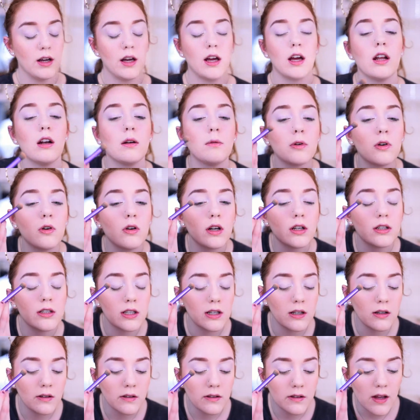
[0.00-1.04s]
and I'm going
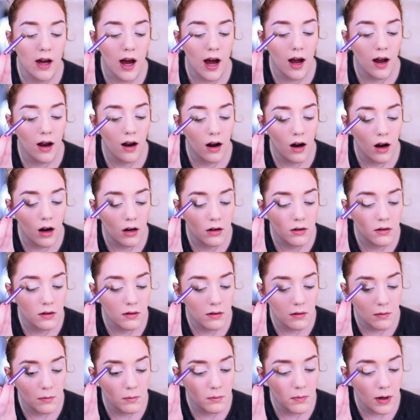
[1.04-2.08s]
to use that
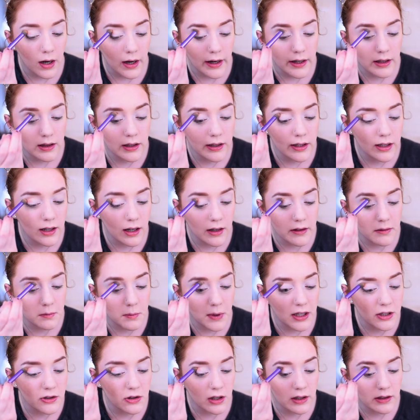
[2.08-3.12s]
on my lid as
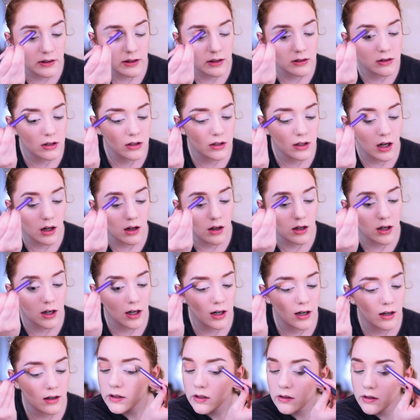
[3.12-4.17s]
my transition
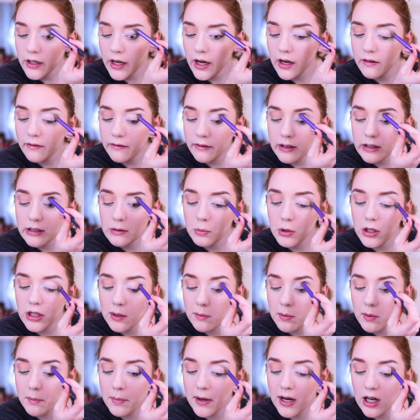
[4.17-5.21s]
color. So yeah, I'm feeling pretty
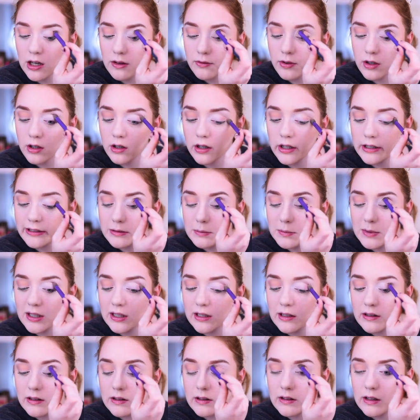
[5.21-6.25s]
prepared for
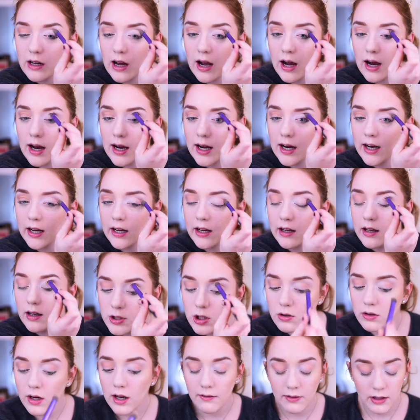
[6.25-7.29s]
Christmas. I
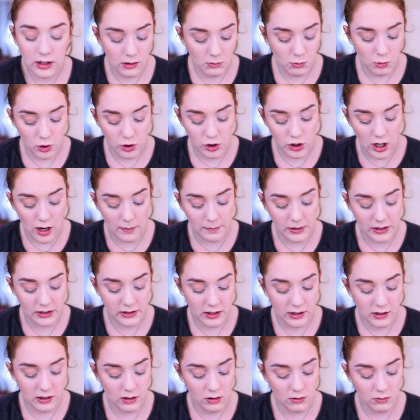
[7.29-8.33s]
don't have any more shopping
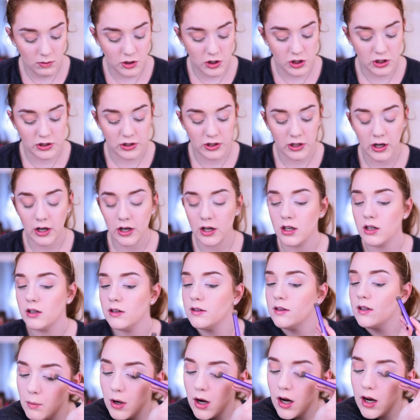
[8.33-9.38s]
to do, which is
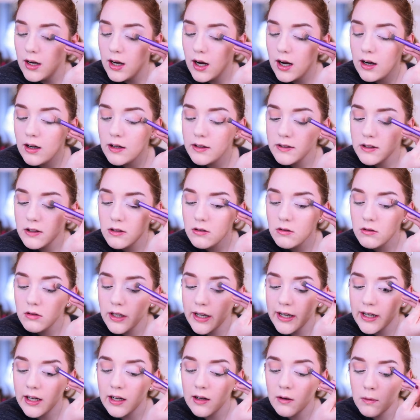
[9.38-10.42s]
good, but I also,
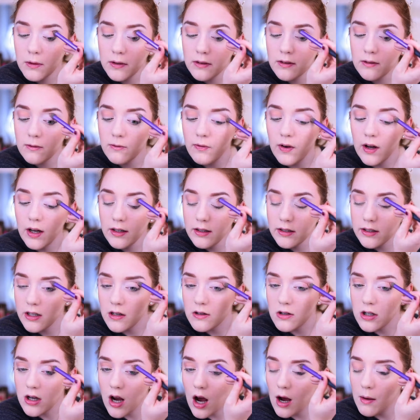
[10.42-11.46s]
like, it was fun to
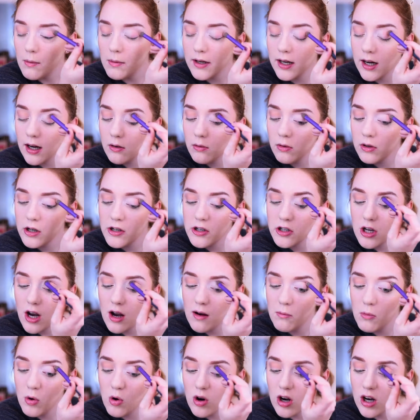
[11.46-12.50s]
shop. Like, I want to
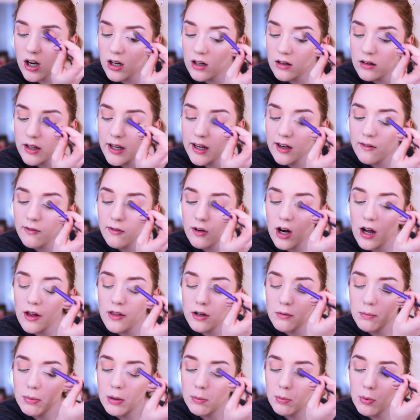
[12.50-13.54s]
shop more, like, for
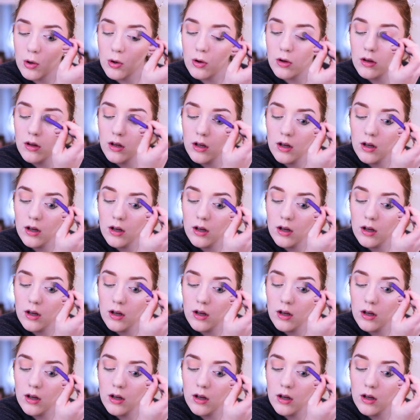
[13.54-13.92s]
other people.